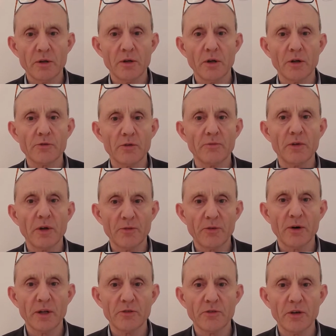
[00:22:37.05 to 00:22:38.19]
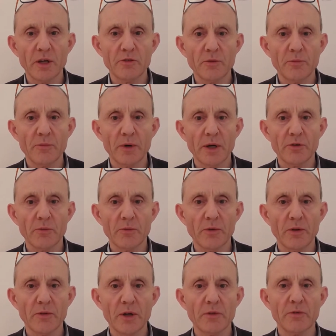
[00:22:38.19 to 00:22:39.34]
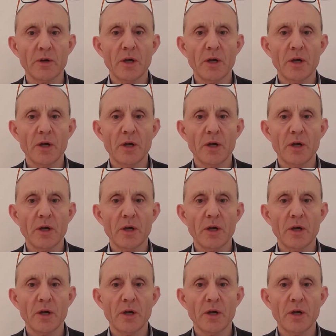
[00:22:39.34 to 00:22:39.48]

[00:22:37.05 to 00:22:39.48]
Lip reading: Lots of differentiation present within the leaf.